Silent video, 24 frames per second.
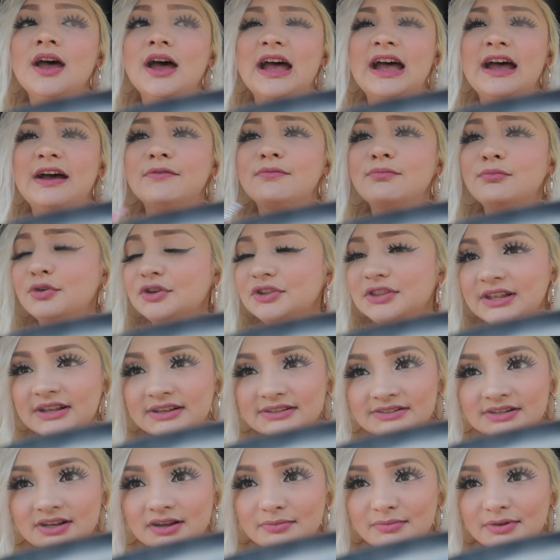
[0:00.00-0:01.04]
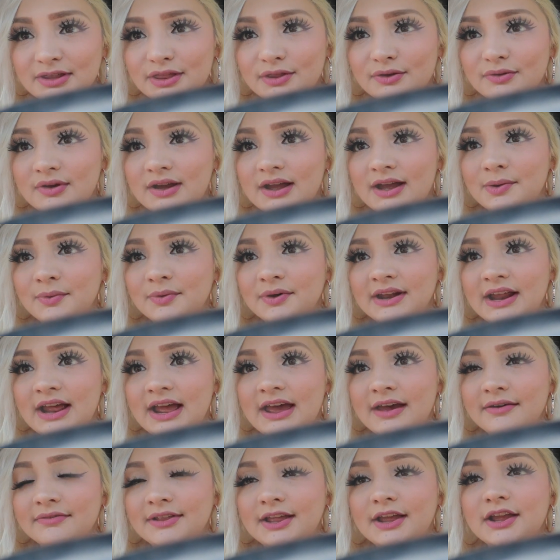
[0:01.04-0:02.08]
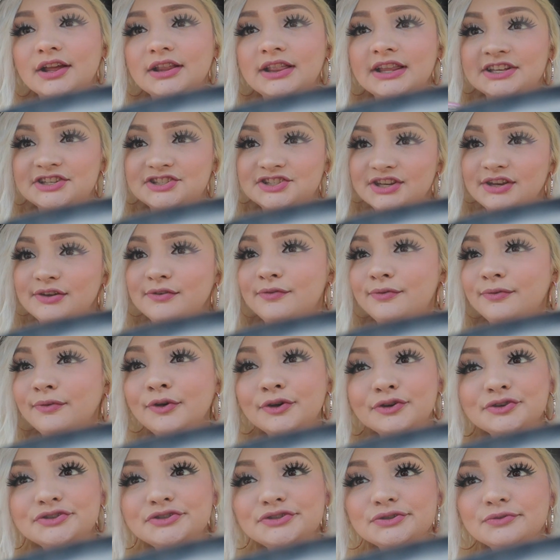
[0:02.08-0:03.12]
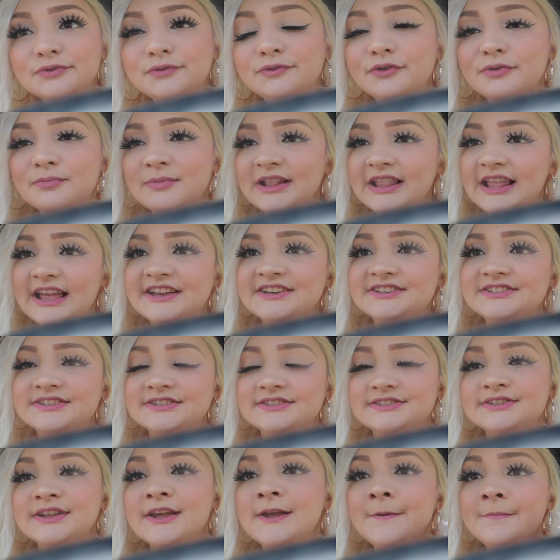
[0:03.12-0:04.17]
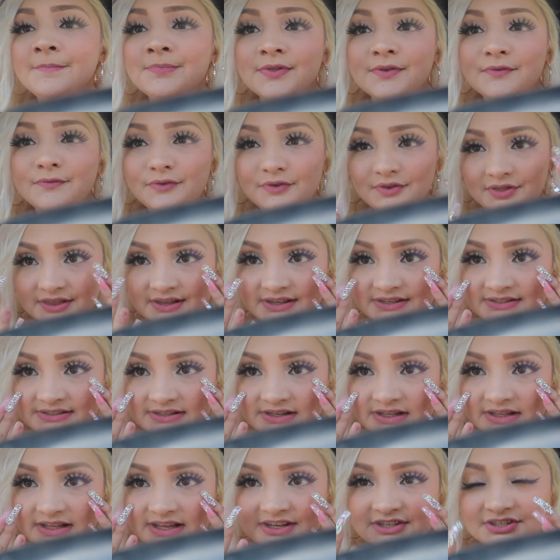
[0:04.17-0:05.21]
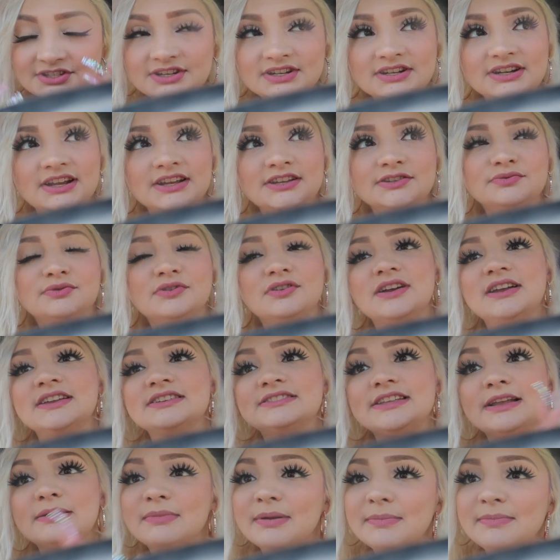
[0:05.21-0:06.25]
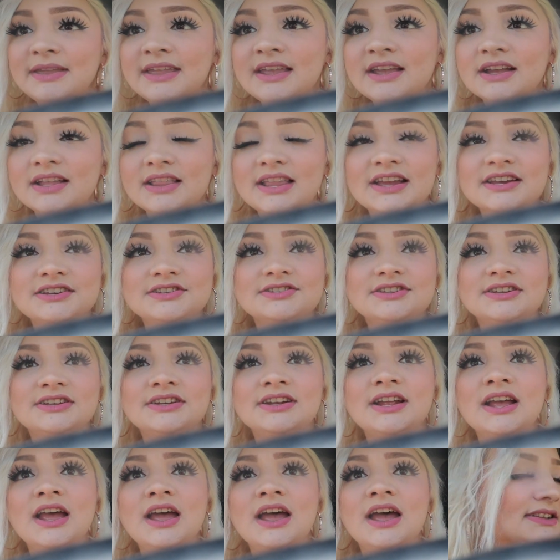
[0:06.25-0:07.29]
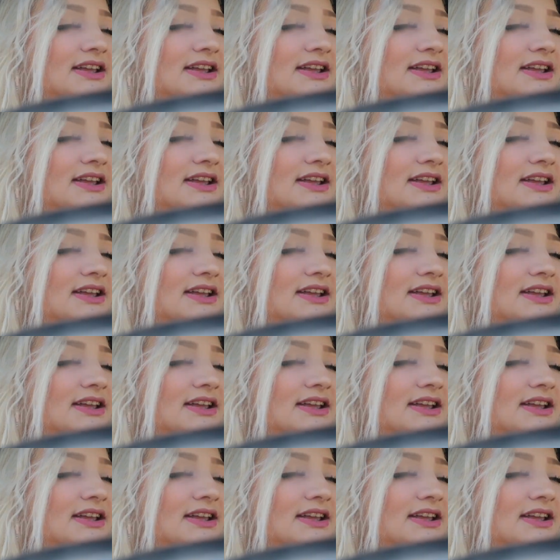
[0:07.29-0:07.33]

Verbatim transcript: I have more things coming though. I want to have like a legit photo shoot for my lashes for this collection as well as like my mink collection.